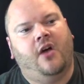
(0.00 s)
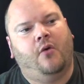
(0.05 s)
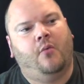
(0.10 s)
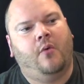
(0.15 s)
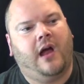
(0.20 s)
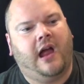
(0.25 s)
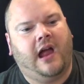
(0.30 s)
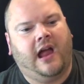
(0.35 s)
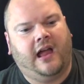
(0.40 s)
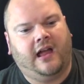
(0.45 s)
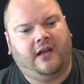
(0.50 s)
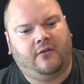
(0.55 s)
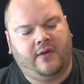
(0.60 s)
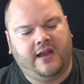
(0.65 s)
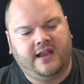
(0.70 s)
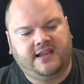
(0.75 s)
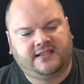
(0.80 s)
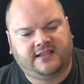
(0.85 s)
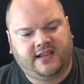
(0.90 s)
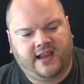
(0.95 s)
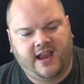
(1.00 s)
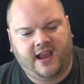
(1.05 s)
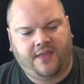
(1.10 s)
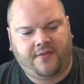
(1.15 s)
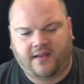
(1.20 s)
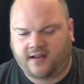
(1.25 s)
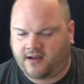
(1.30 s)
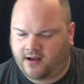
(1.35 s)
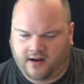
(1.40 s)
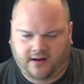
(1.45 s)
where we see
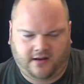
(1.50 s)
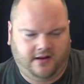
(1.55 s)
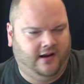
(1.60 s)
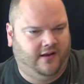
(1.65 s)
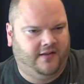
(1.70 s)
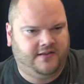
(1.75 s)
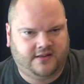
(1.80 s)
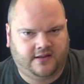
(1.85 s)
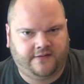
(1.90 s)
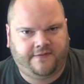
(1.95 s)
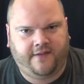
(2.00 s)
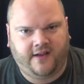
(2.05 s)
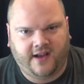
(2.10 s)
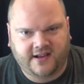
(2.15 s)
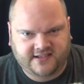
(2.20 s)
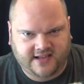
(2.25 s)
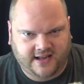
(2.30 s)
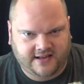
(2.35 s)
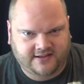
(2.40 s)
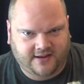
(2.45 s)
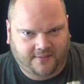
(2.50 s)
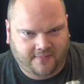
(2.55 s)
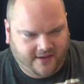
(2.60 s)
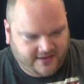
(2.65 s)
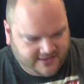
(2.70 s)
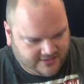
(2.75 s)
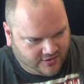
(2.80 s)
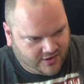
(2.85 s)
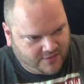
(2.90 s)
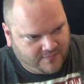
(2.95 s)
and the, uh, you know this is the first scene so i'm
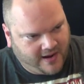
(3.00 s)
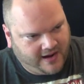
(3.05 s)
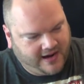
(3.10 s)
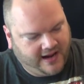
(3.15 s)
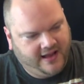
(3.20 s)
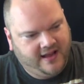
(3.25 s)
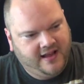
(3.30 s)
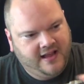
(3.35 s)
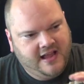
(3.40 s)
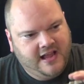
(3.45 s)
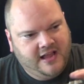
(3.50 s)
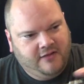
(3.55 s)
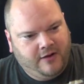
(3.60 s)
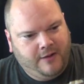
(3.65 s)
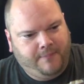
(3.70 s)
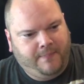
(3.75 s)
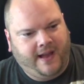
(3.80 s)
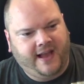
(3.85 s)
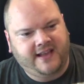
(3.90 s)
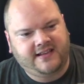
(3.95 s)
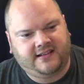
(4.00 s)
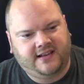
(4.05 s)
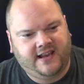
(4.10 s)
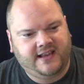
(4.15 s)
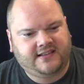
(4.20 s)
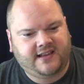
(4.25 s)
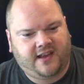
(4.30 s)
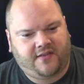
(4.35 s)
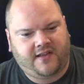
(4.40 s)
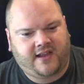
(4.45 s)
going to talk about it we
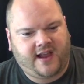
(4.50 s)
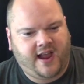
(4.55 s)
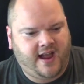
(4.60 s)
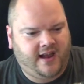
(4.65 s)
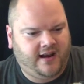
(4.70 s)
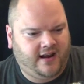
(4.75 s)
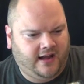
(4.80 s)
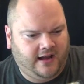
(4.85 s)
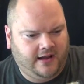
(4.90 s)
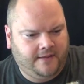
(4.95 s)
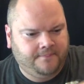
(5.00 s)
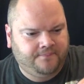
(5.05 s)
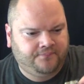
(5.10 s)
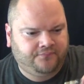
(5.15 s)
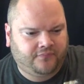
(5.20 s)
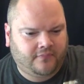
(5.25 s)
basically see the killer